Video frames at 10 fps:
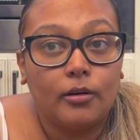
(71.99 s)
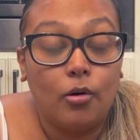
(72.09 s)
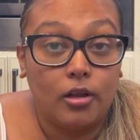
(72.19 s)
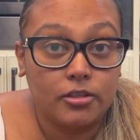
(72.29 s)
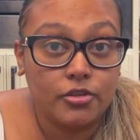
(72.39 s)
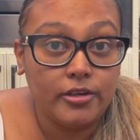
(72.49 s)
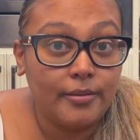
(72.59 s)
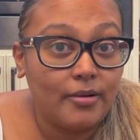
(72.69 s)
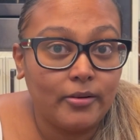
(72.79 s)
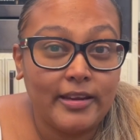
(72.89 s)
also your
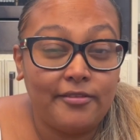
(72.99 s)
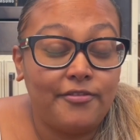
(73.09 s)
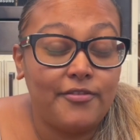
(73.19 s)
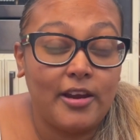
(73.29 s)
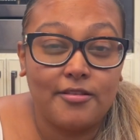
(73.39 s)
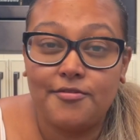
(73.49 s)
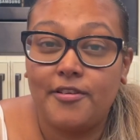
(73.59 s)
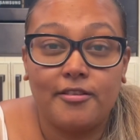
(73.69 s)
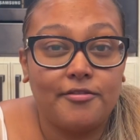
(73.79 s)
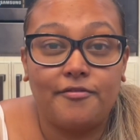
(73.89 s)
mouth get very,
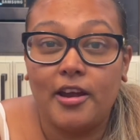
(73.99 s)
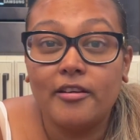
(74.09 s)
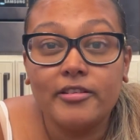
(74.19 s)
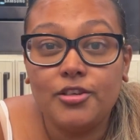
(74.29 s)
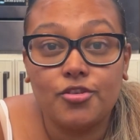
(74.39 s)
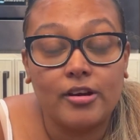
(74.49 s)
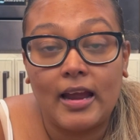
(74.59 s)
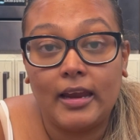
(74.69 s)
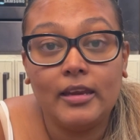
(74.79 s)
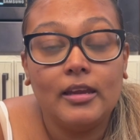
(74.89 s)
very, very
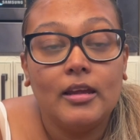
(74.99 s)
dry.